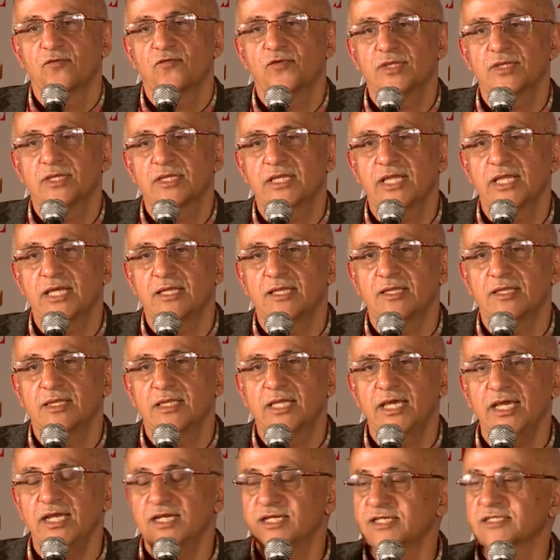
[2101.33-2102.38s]
For th
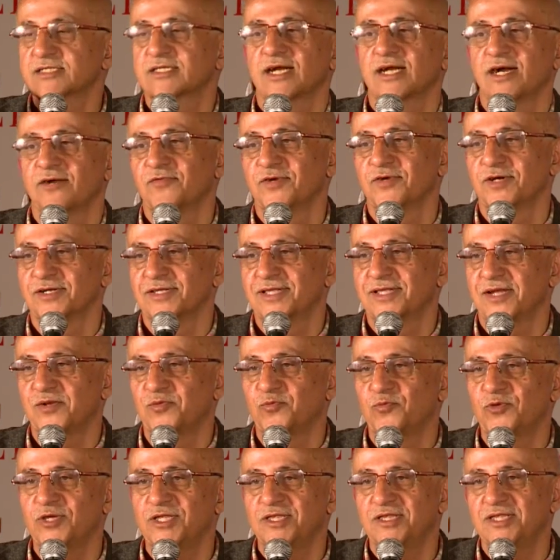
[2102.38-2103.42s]
they discovered
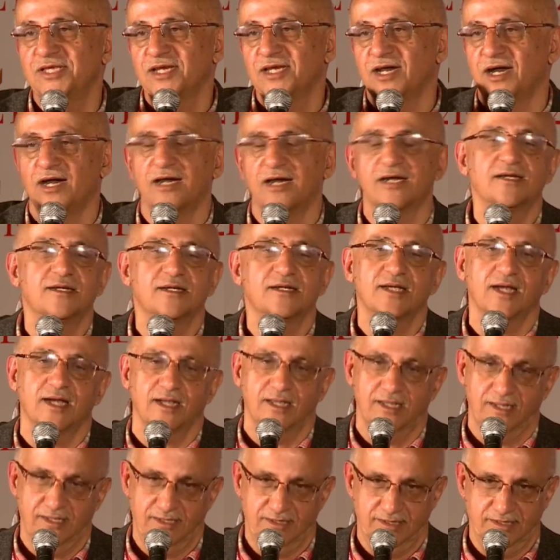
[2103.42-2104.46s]
that with the R T I,